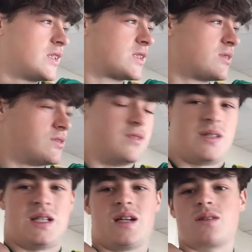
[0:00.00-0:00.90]
it's not
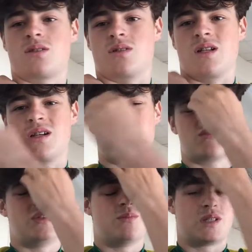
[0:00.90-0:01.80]
very accurate.
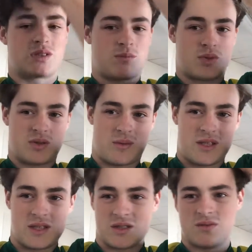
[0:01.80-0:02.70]
When you measure body
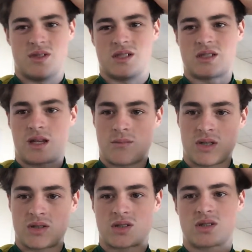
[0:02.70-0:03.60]
weight, it doesn't really say
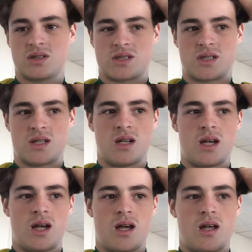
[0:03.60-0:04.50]
much, because
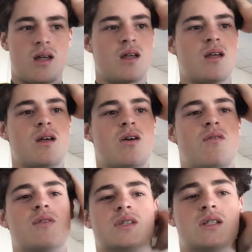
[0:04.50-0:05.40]

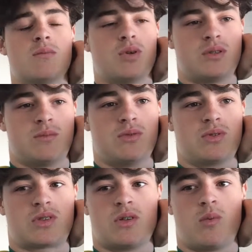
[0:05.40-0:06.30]
obviously a
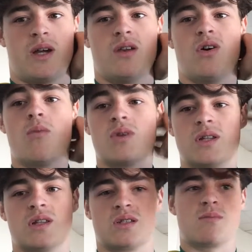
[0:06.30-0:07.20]
bodybuilder is going to weigh a lot, but
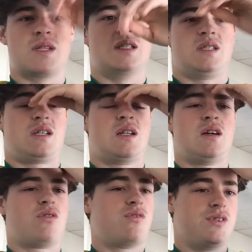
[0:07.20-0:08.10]
it doesn't mean he's
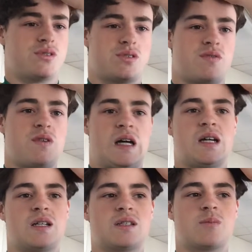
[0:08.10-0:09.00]
unhealthy or
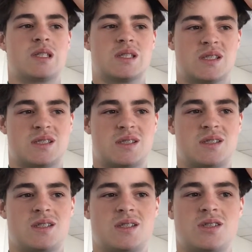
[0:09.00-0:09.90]
fat. It means
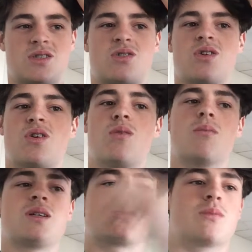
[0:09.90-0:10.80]
he's just got a lot
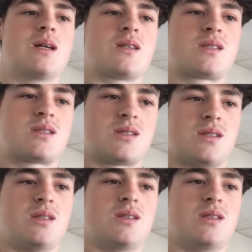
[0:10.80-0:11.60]
of muscle mass,